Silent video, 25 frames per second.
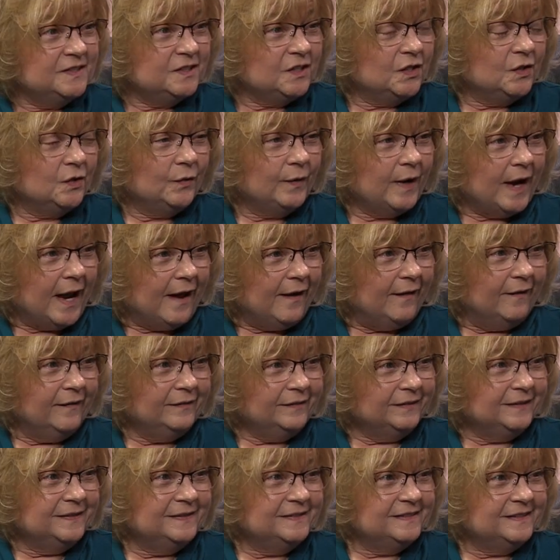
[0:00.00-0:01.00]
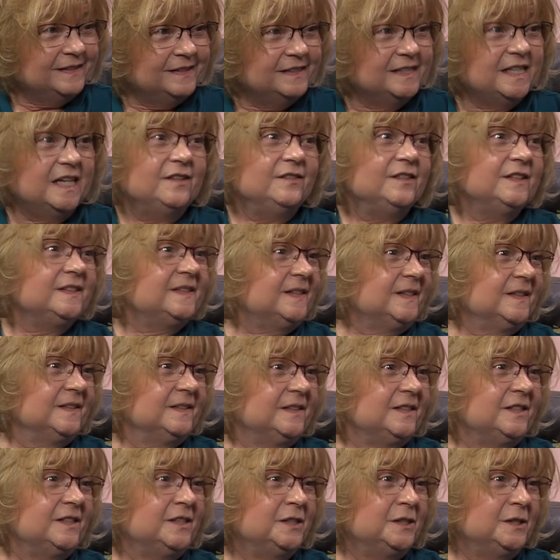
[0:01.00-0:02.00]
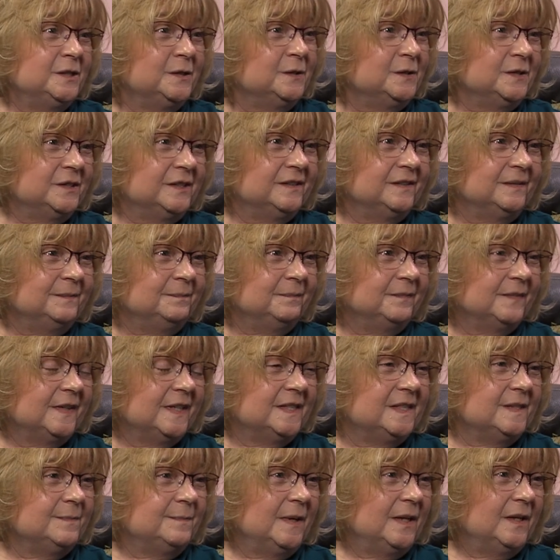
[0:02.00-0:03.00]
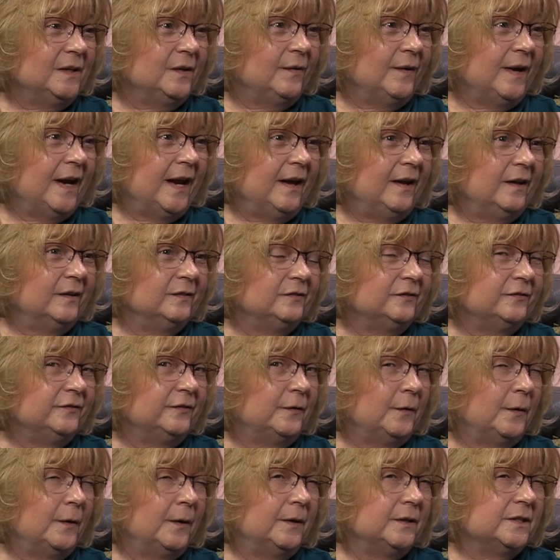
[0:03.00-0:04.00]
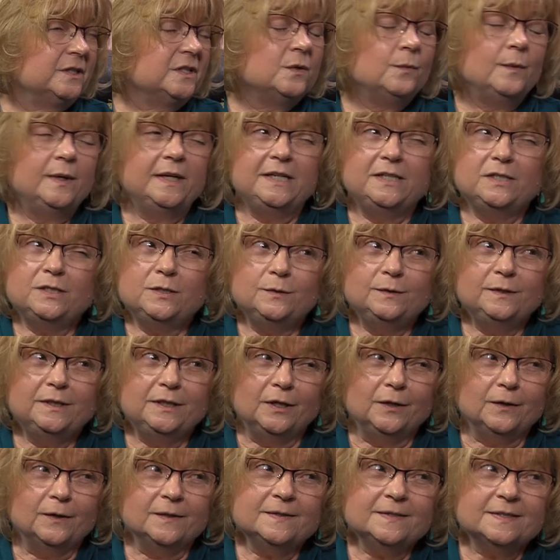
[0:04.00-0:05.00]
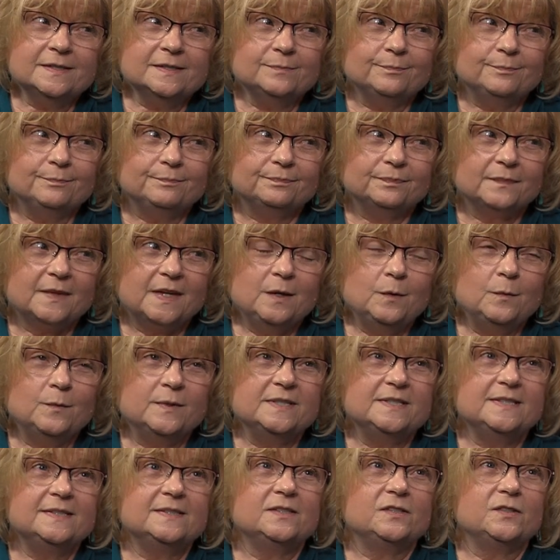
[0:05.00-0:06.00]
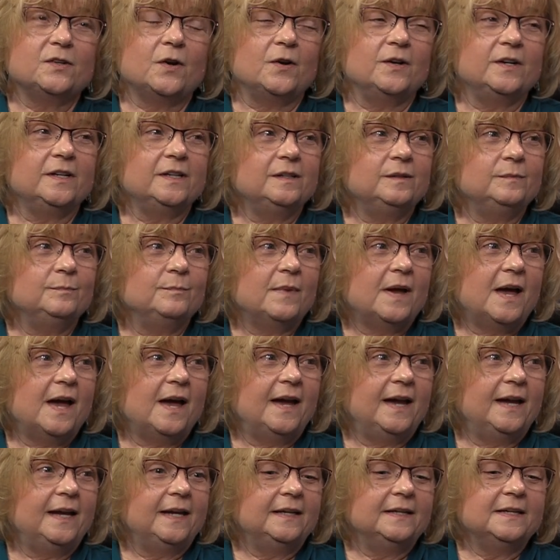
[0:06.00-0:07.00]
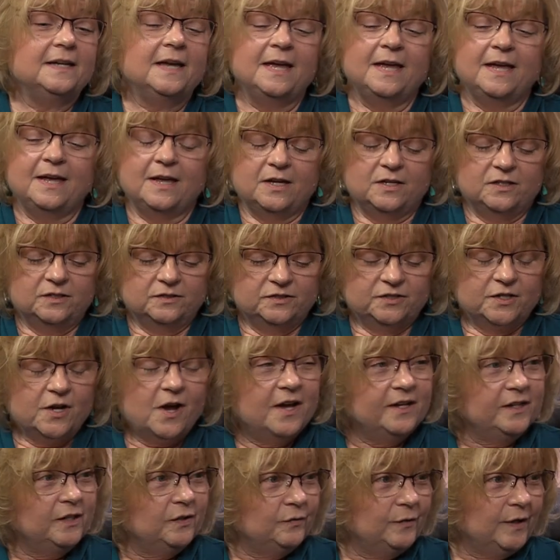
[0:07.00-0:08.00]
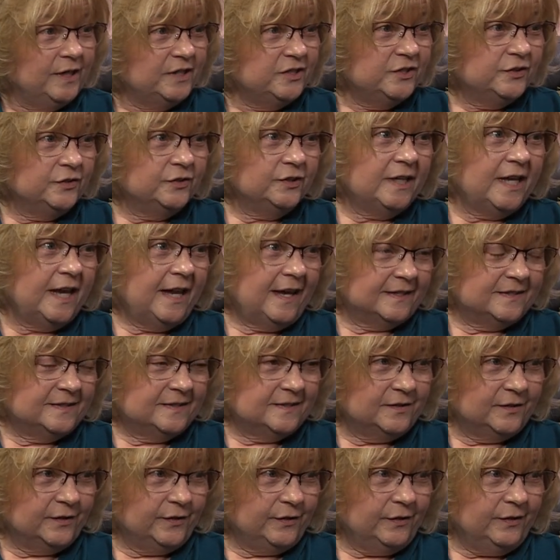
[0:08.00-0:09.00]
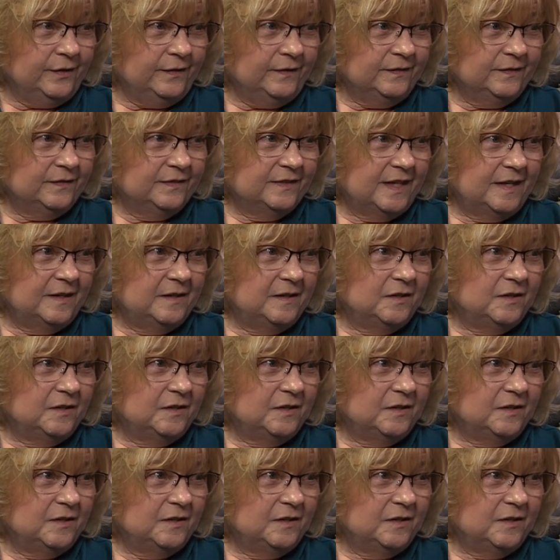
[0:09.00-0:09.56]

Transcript: Chorale is a Davis institution. It's been around for 22 years. It was started by Don and Rachel Kessler. They